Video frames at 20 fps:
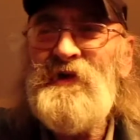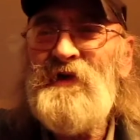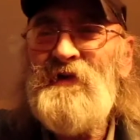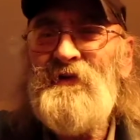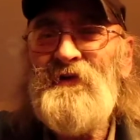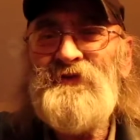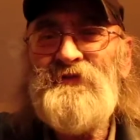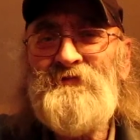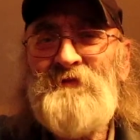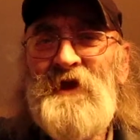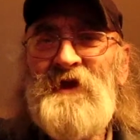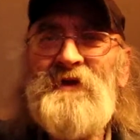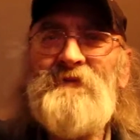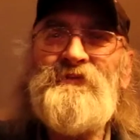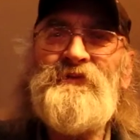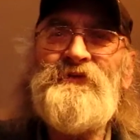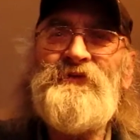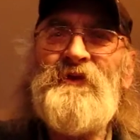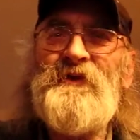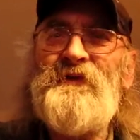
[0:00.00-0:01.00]
Let's make them
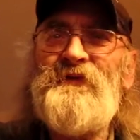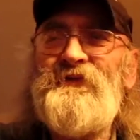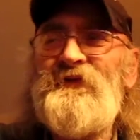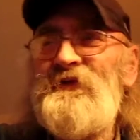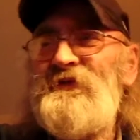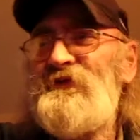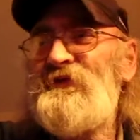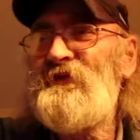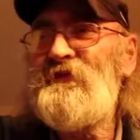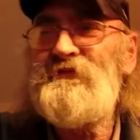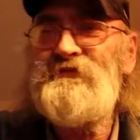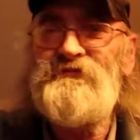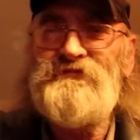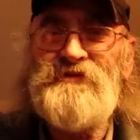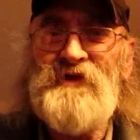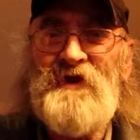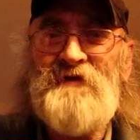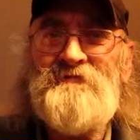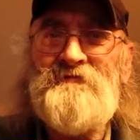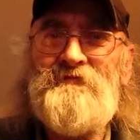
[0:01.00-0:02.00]
citizens or
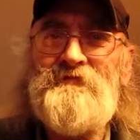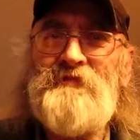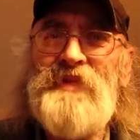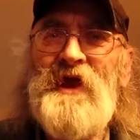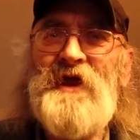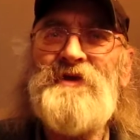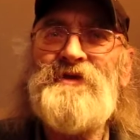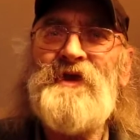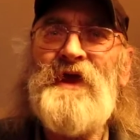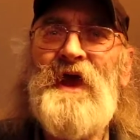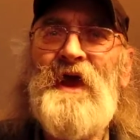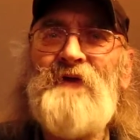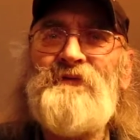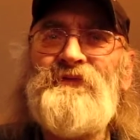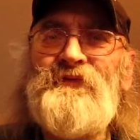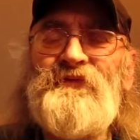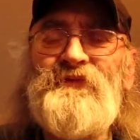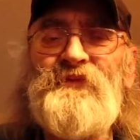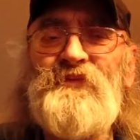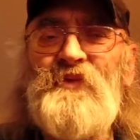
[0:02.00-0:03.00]
let them pay
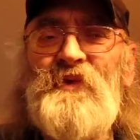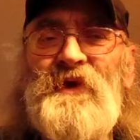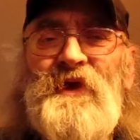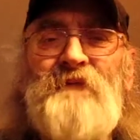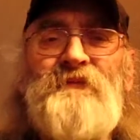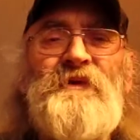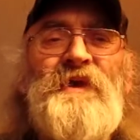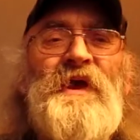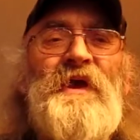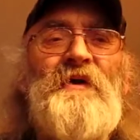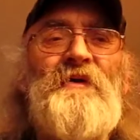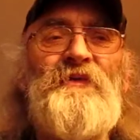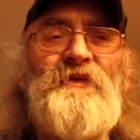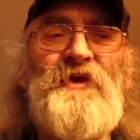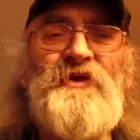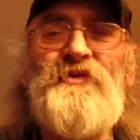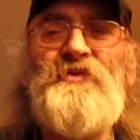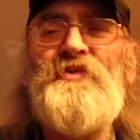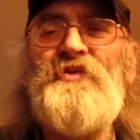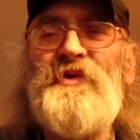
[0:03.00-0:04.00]
taxes or whatever the hell
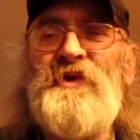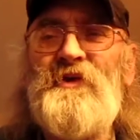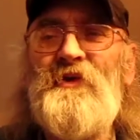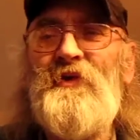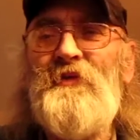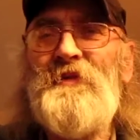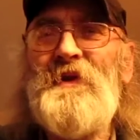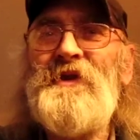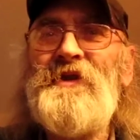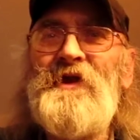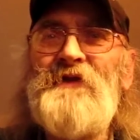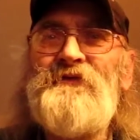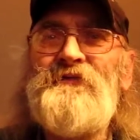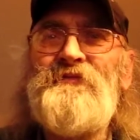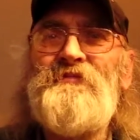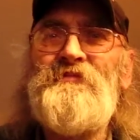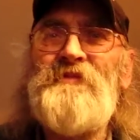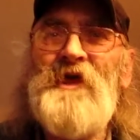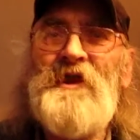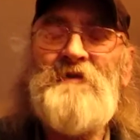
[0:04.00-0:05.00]
they do, you know, but let's
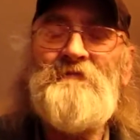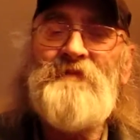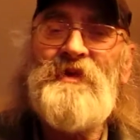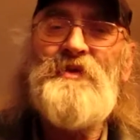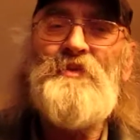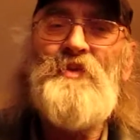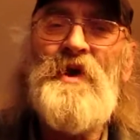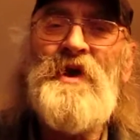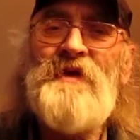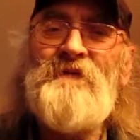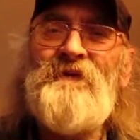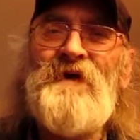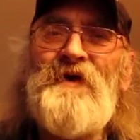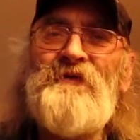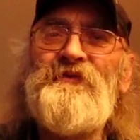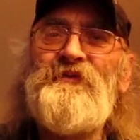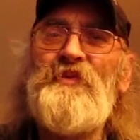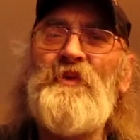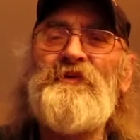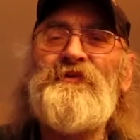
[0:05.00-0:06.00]
let them be one of
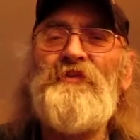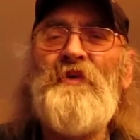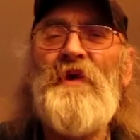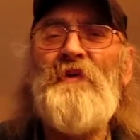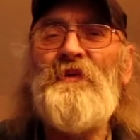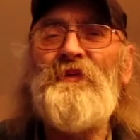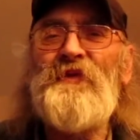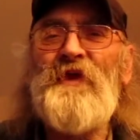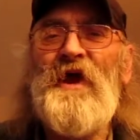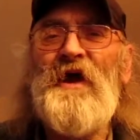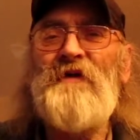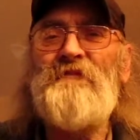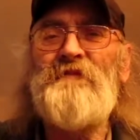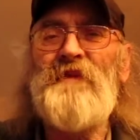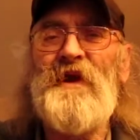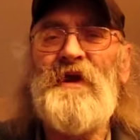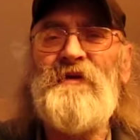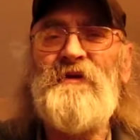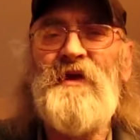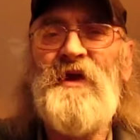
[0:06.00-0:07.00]
us. What's wrong with that,
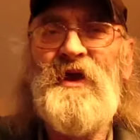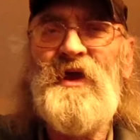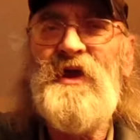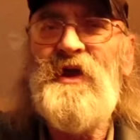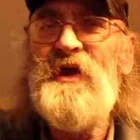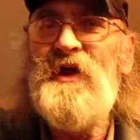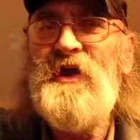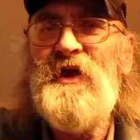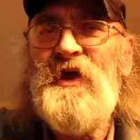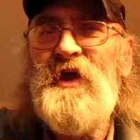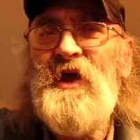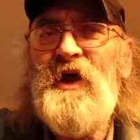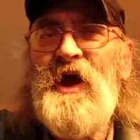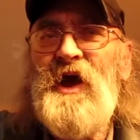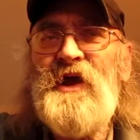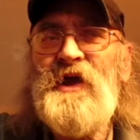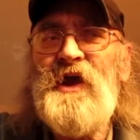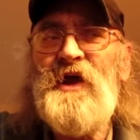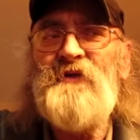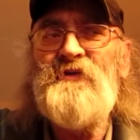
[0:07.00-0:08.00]
man?
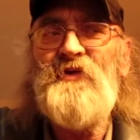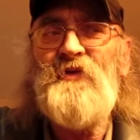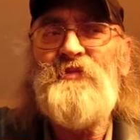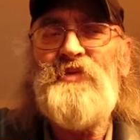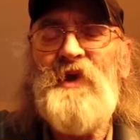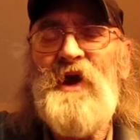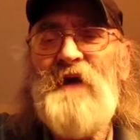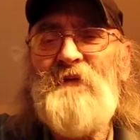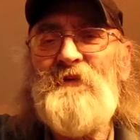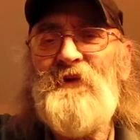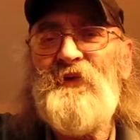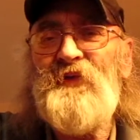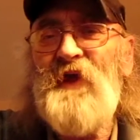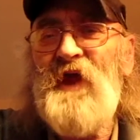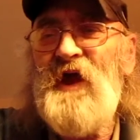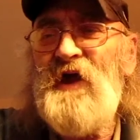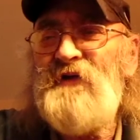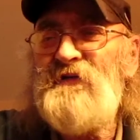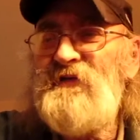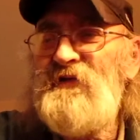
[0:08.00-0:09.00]
I got no problem with
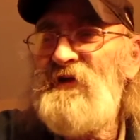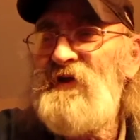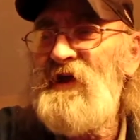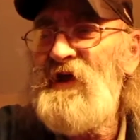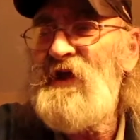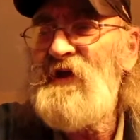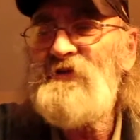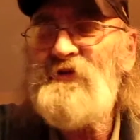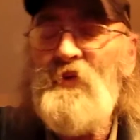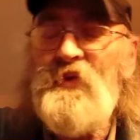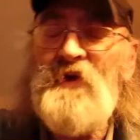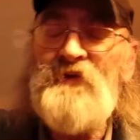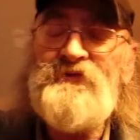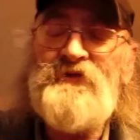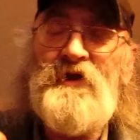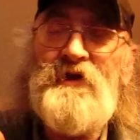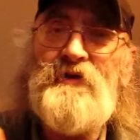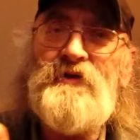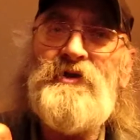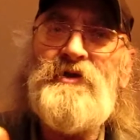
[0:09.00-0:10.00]
that. The ones
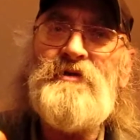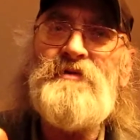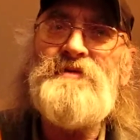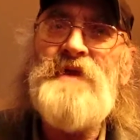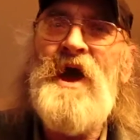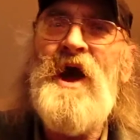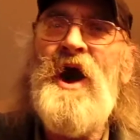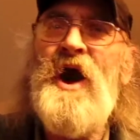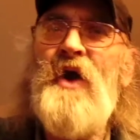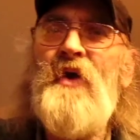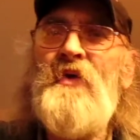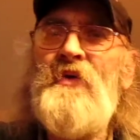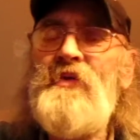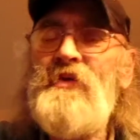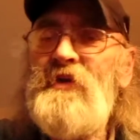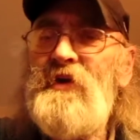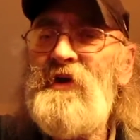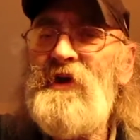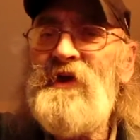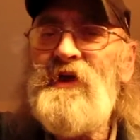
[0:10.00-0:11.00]
that are here now,
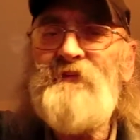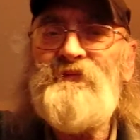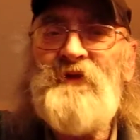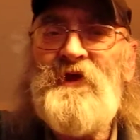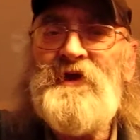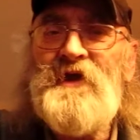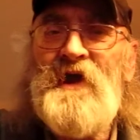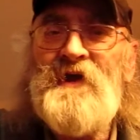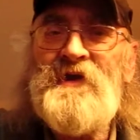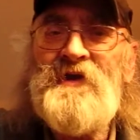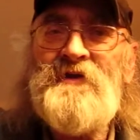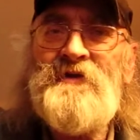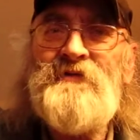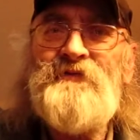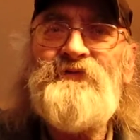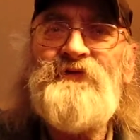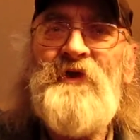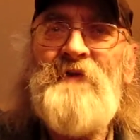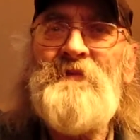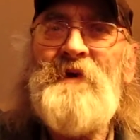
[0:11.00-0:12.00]
if they got in
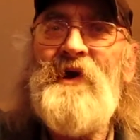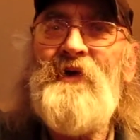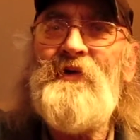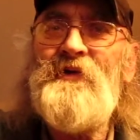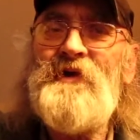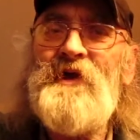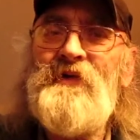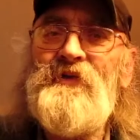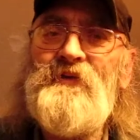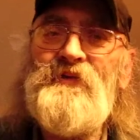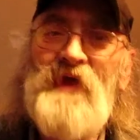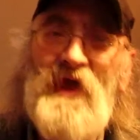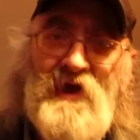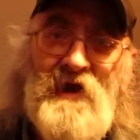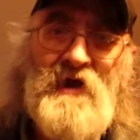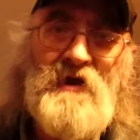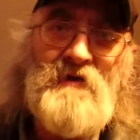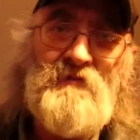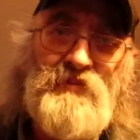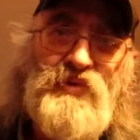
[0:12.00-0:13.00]
here somehow or another, that
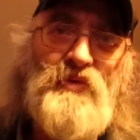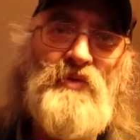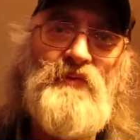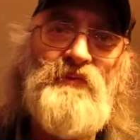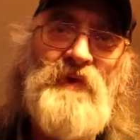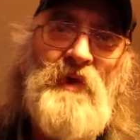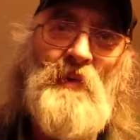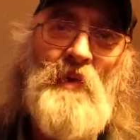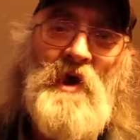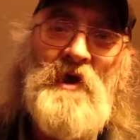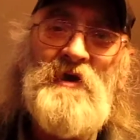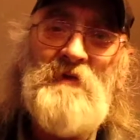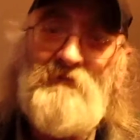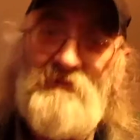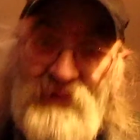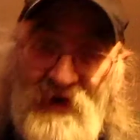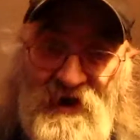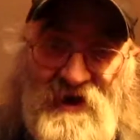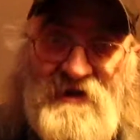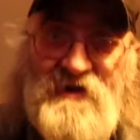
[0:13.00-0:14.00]
ought to prove they want
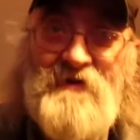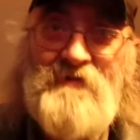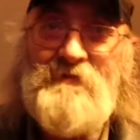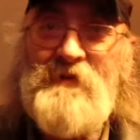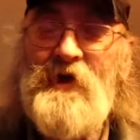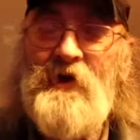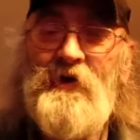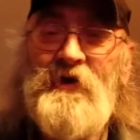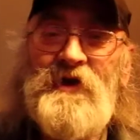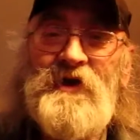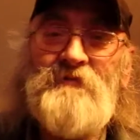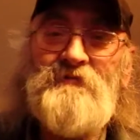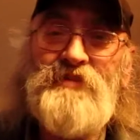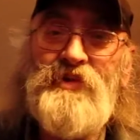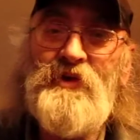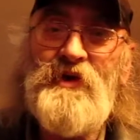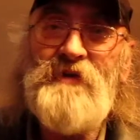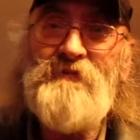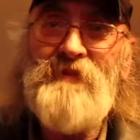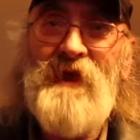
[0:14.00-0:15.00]
to be an American
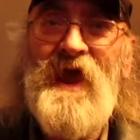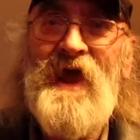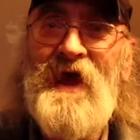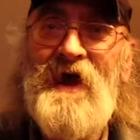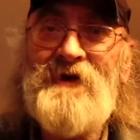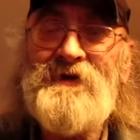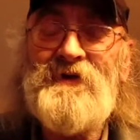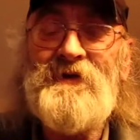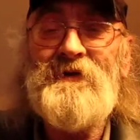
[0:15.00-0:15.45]
pretty bad.